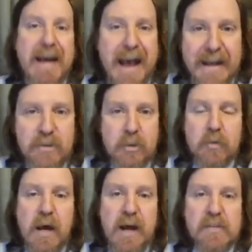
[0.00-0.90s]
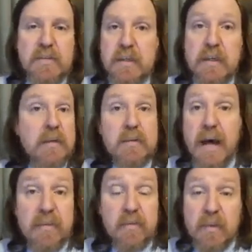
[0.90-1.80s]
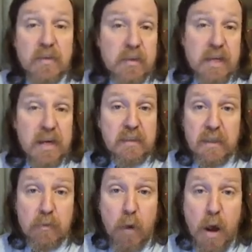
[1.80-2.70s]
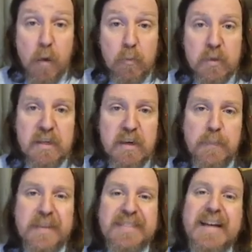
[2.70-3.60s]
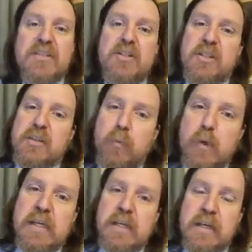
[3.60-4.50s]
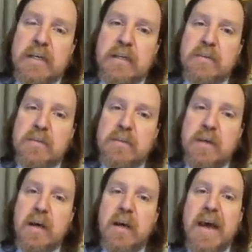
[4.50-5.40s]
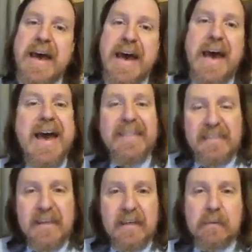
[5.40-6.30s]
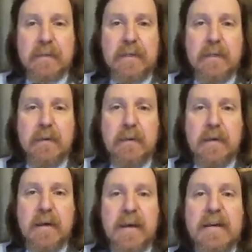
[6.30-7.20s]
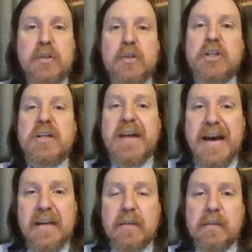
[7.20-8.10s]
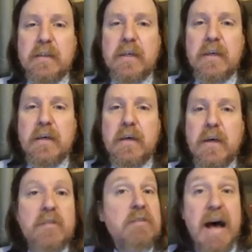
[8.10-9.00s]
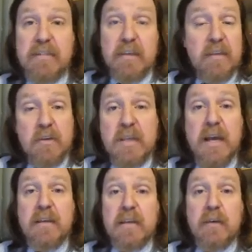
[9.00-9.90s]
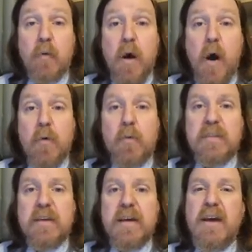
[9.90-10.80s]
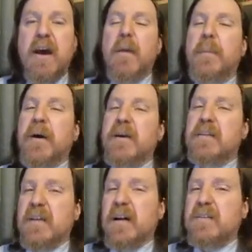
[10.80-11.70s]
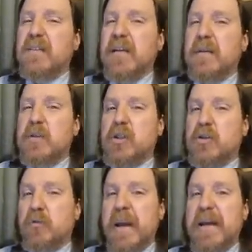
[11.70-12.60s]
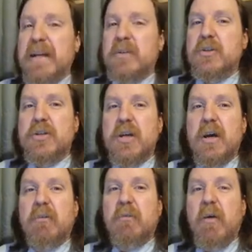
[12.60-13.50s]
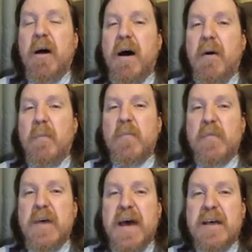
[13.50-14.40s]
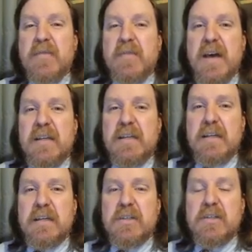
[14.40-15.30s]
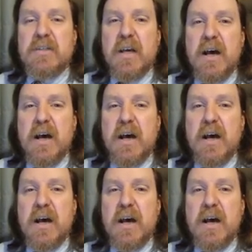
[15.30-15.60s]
Ashkenazi. Not that there's anything wrong with it, but that's just what he is, ethnically and genetically. Not that there's anything wrong with it, but it does seem strange that he is